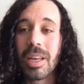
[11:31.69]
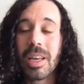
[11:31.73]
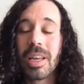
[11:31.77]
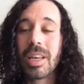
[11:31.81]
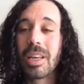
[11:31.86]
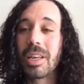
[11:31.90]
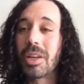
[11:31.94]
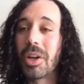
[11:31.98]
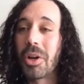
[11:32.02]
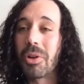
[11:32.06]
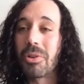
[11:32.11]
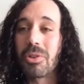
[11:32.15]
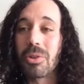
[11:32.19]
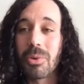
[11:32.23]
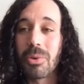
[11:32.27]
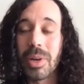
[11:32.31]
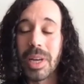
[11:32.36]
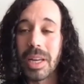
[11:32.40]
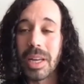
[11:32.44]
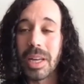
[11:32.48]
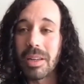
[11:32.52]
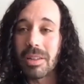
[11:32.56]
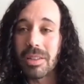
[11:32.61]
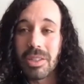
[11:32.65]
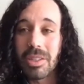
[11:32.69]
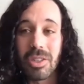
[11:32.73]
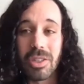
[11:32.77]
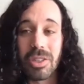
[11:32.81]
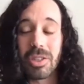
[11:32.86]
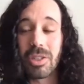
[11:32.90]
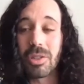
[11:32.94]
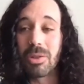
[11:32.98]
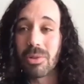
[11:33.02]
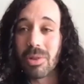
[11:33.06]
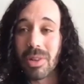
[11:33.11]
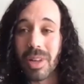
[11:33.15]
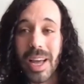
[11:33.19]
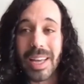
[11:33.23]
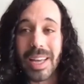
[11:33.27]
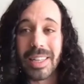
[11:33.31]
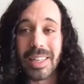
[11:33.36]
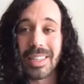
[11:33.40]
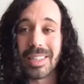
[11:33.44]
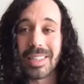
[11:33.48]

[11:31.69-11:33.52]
utilizing